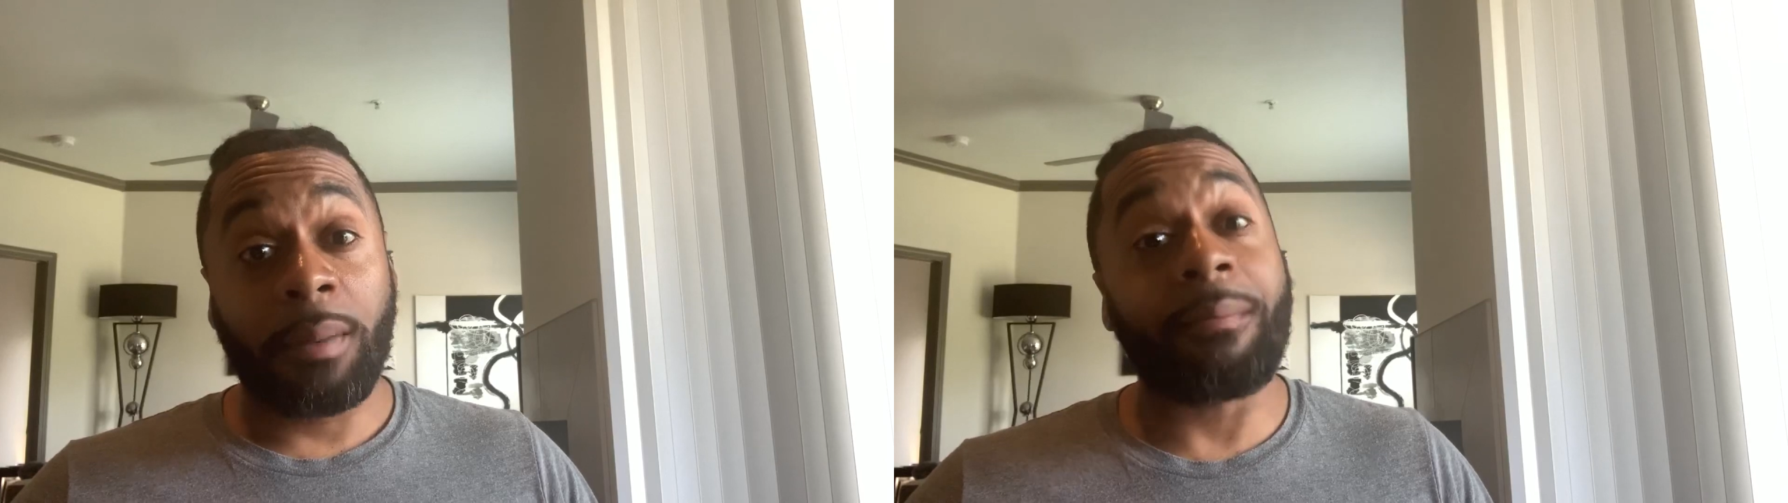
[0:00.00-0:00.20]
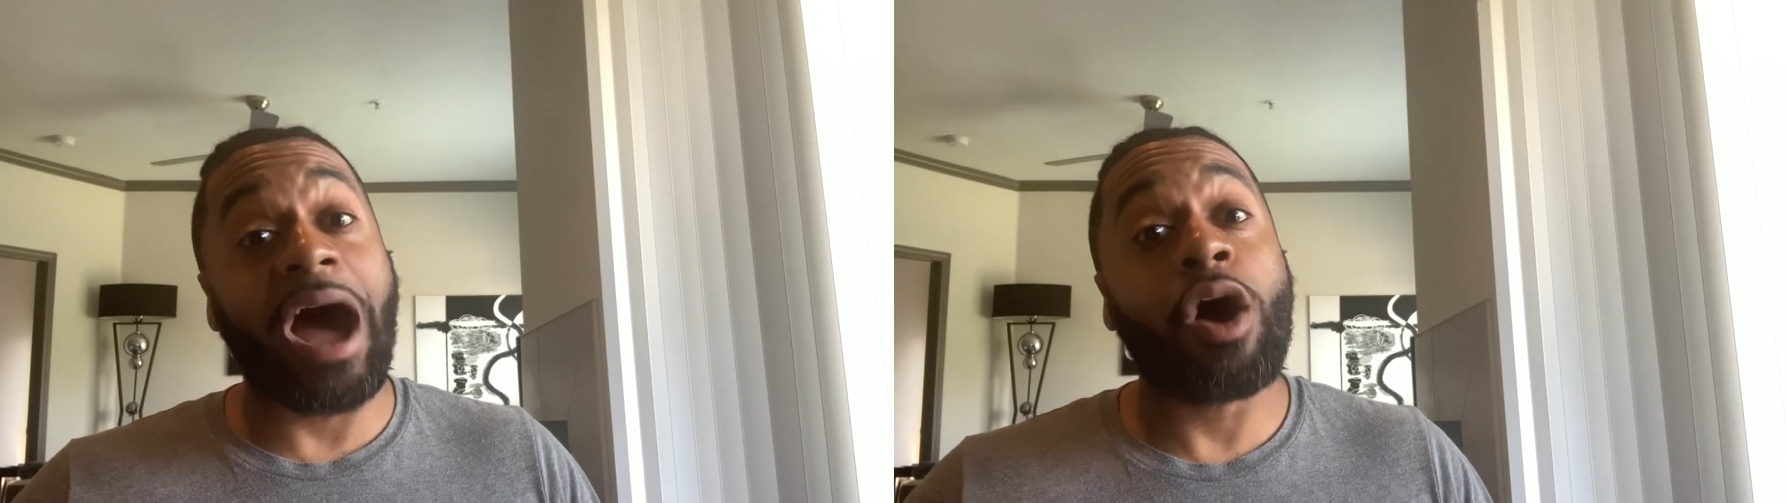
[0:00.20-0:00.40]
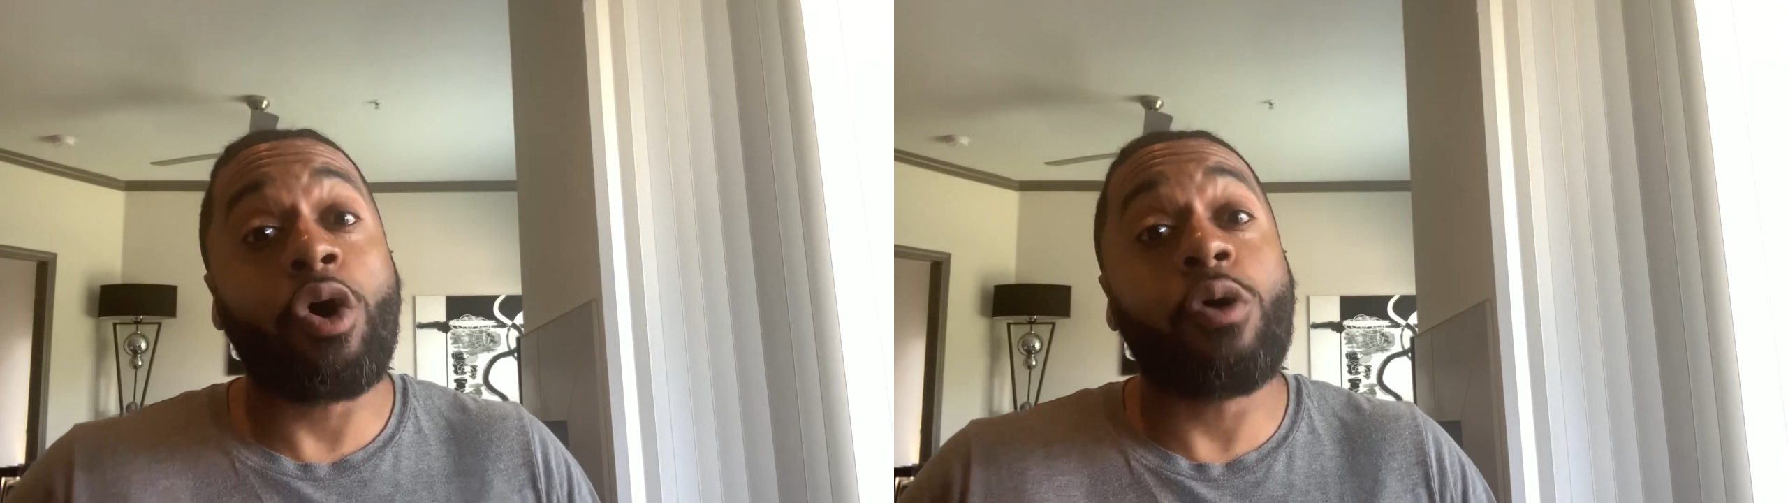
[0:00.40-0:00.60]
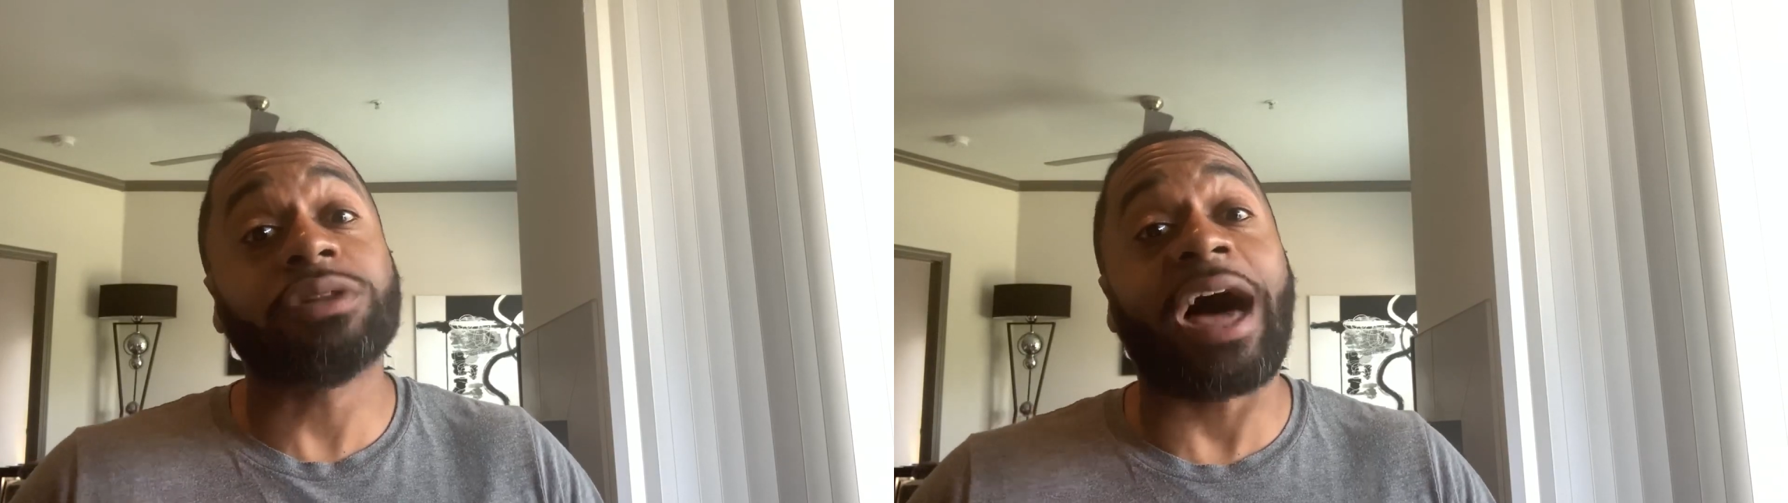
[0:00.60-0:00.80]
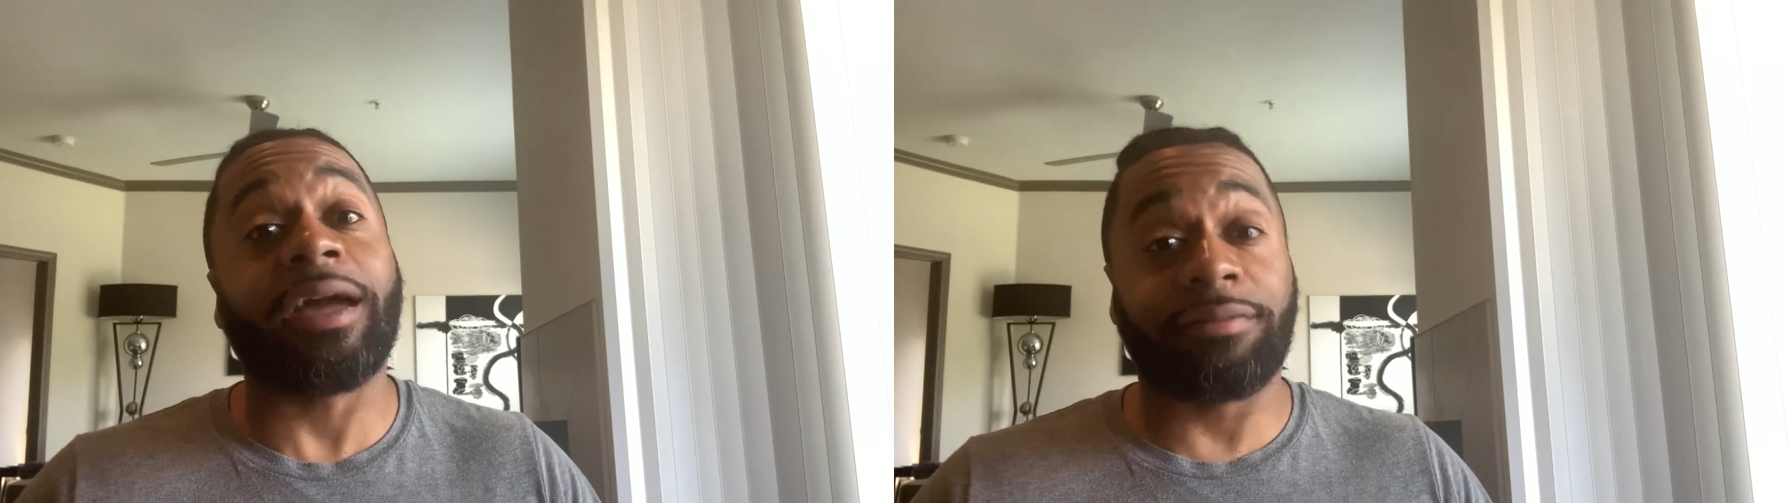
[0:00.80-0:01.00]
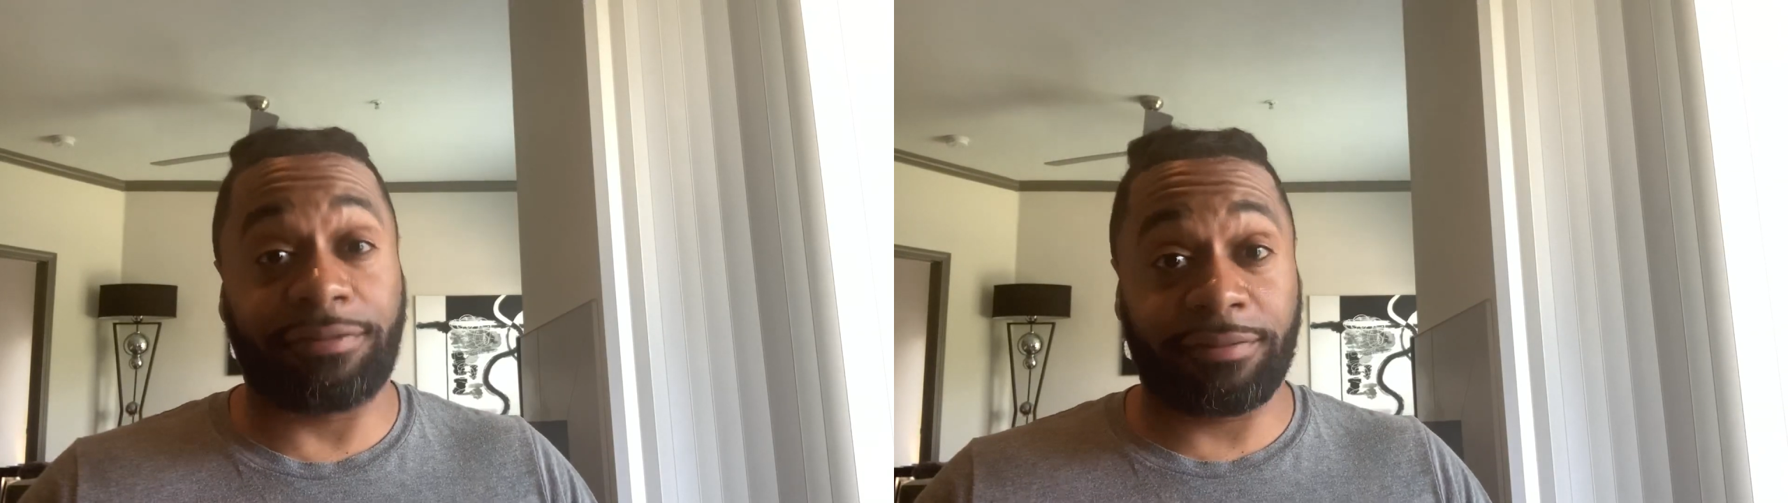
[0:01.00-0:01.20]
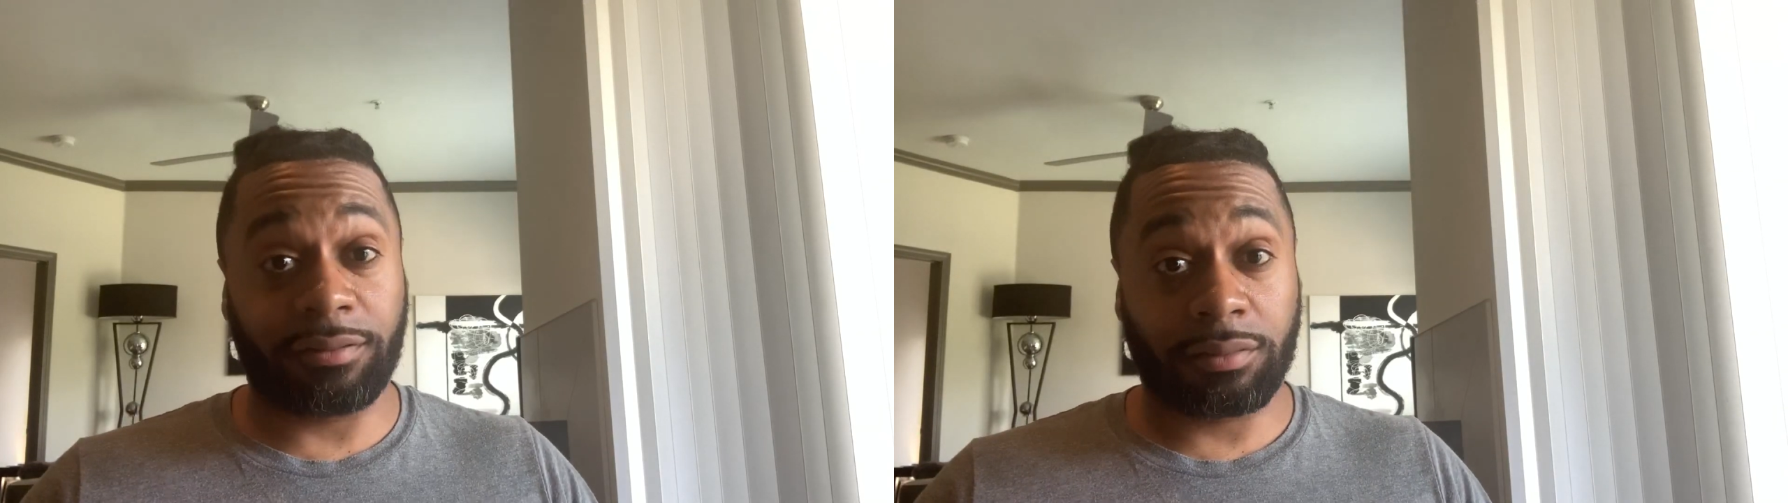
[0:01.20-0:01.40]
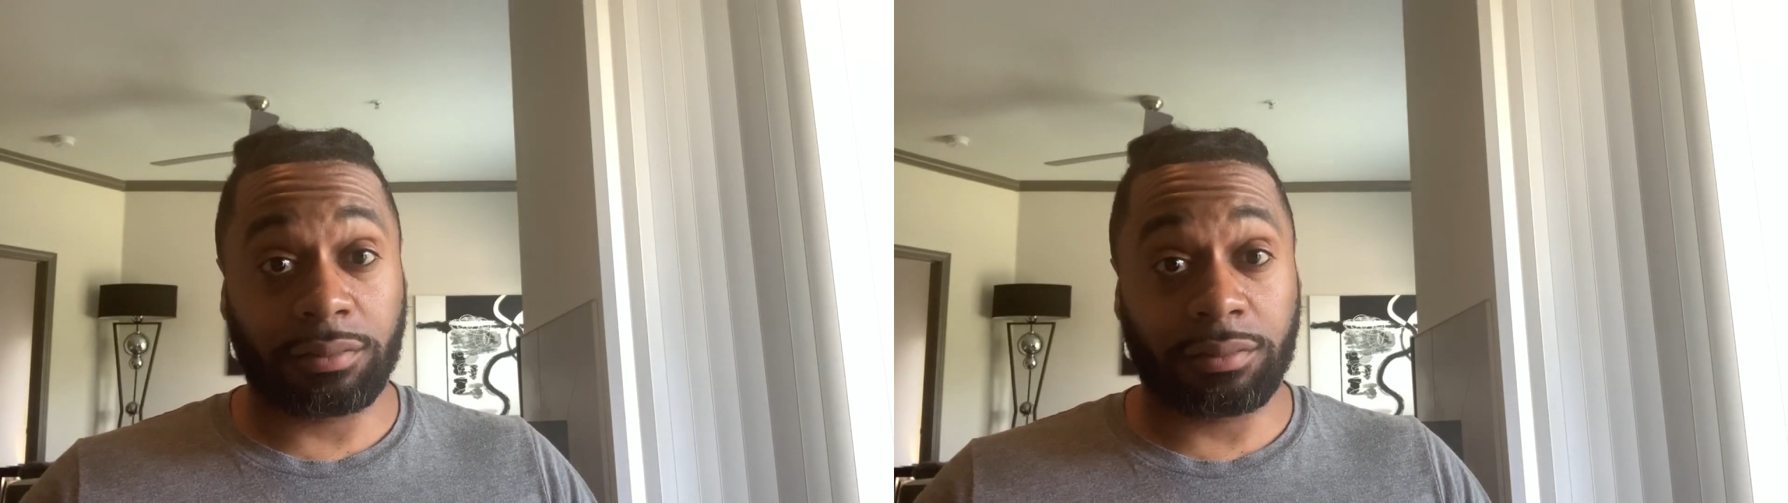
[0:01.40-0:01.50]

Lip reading: my whole life.